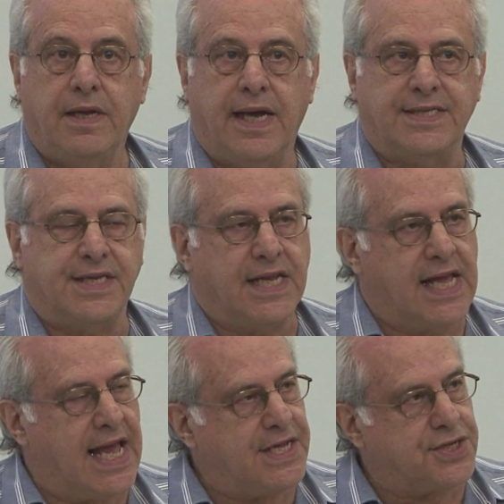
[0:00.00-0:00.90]
as it
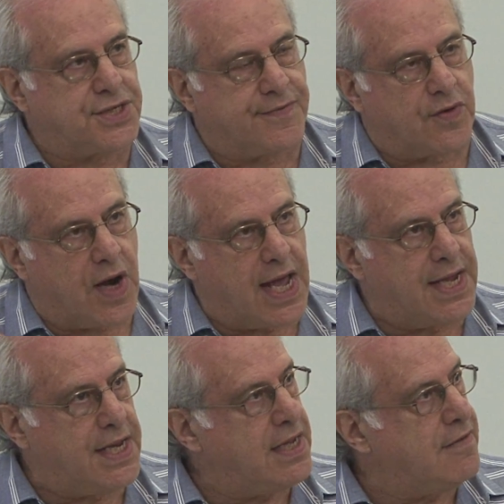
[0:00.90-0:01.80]
engages a
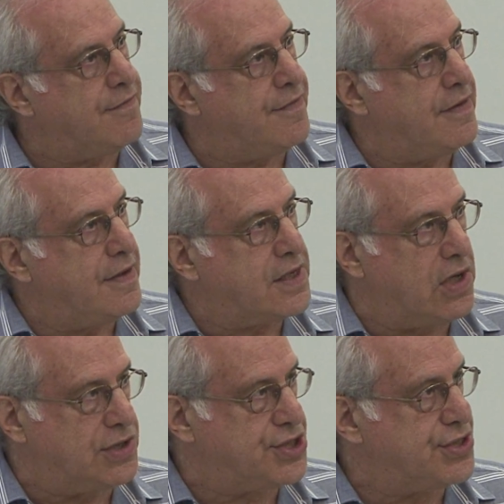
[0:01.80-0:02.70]
variety of
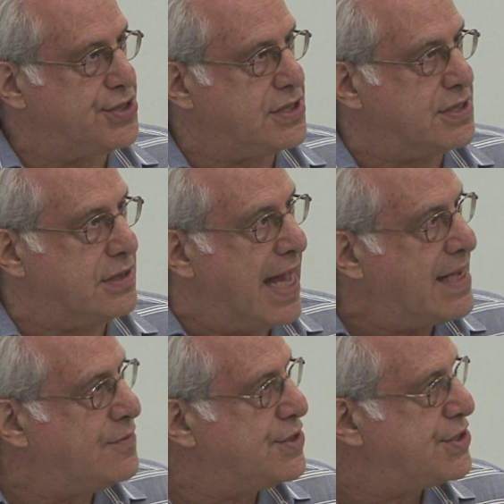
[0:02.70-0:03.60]
cultures,
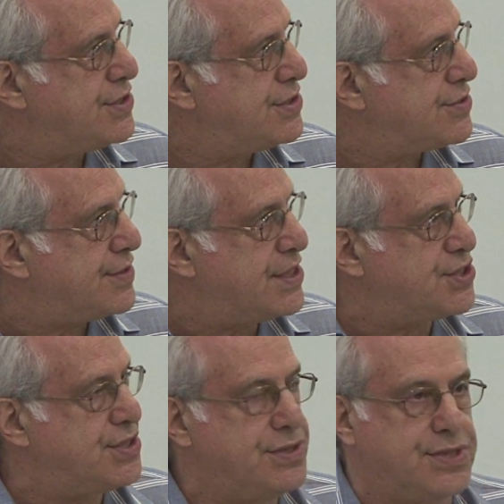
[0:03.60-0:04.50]
languages,
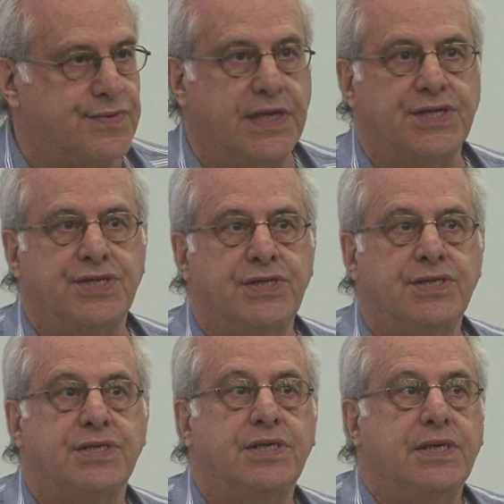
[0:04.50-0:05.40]
traditions,
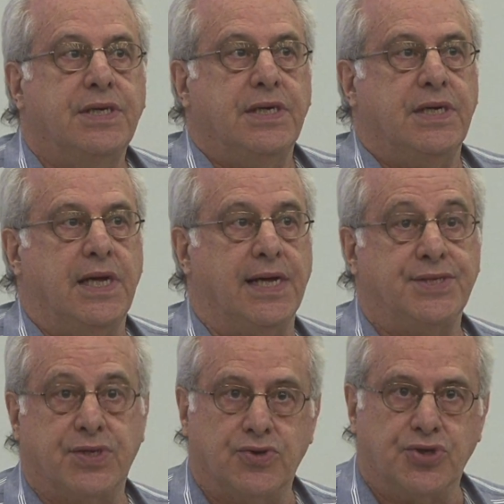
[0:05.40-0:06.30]
religions, and
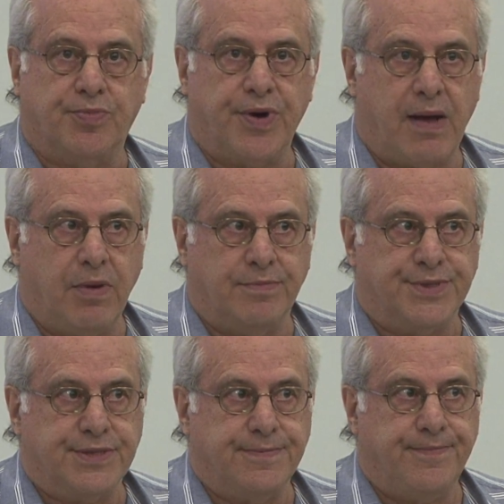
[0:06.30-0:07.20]
social
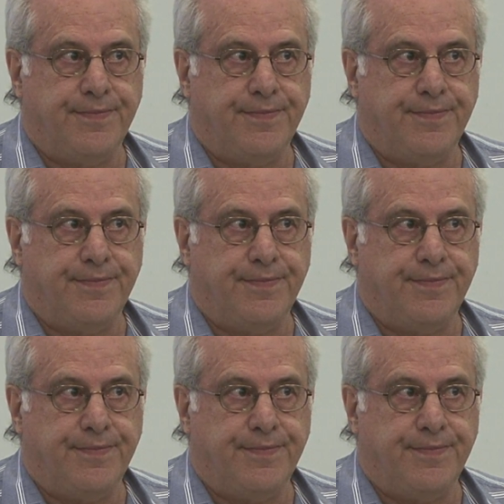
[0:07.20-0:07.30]
problems.